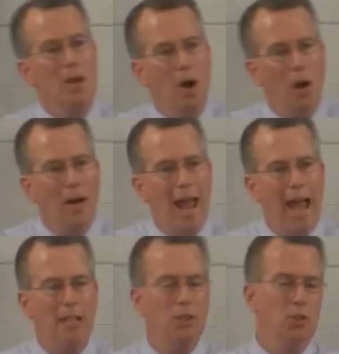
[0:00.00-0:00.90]
our
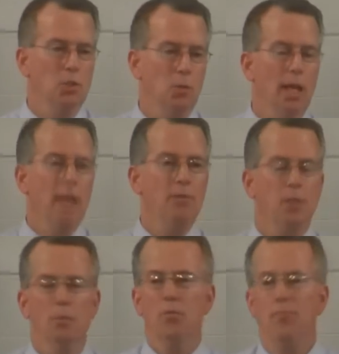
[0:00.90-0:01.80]
actions will have
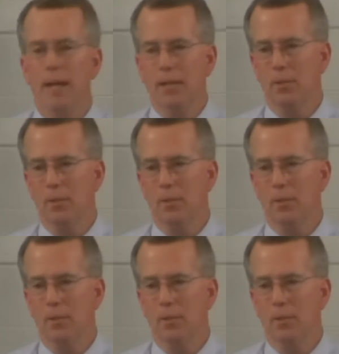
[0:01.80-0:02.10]
some effect